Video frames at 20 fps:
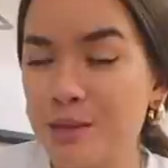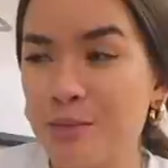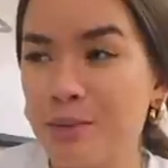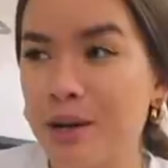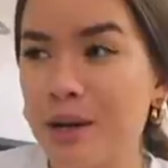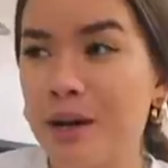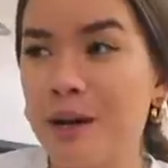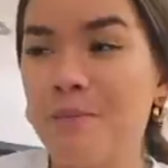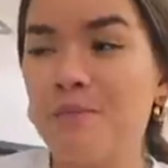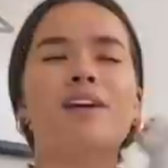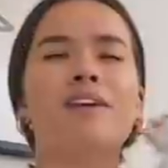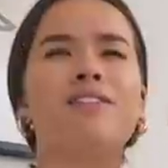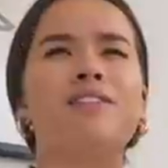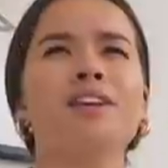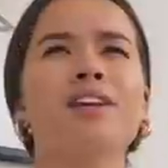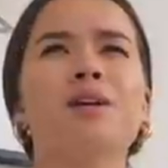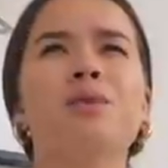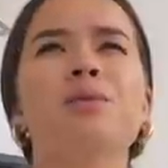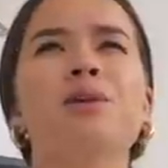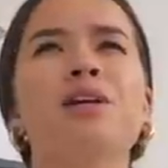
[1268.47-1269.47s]
but I
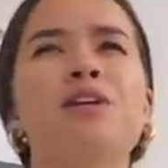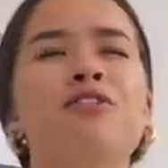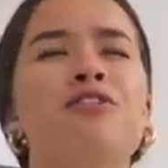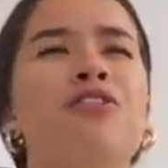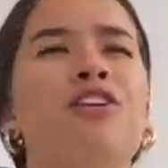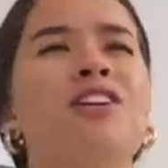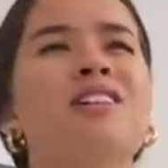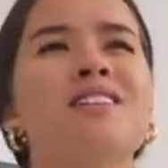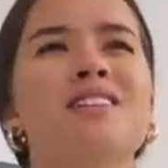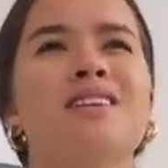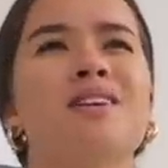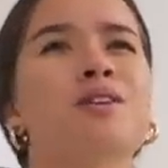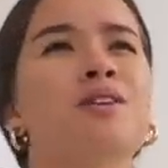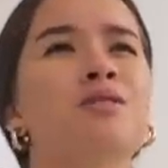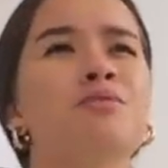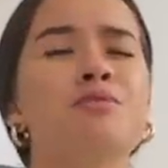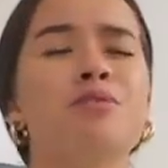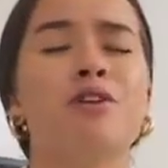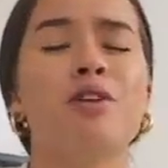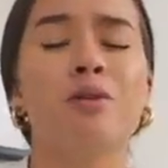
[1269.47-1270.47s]
feel like we're like friends now
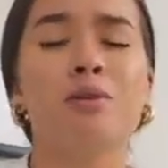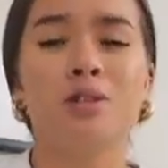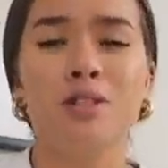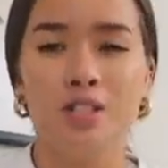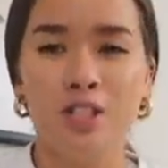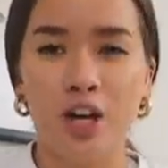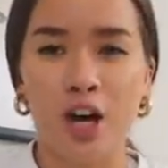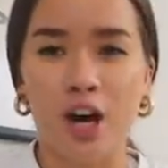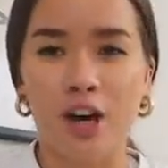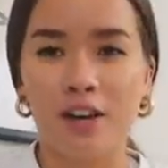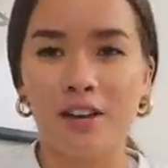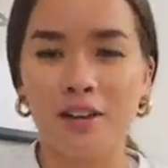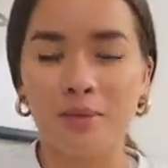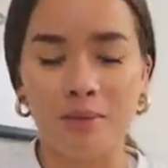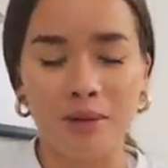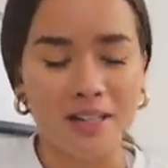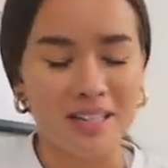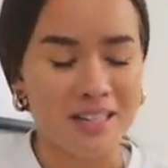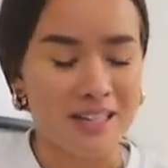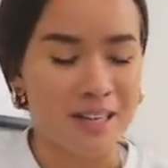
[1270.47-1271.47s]
because we always talk in
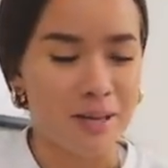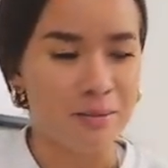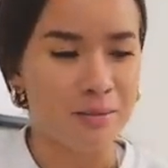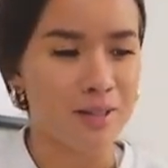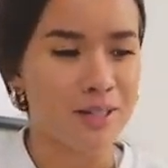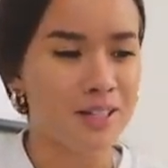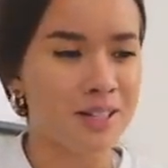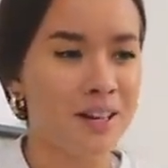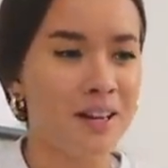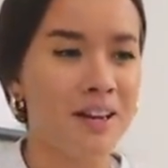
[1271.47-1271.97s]
my DMs.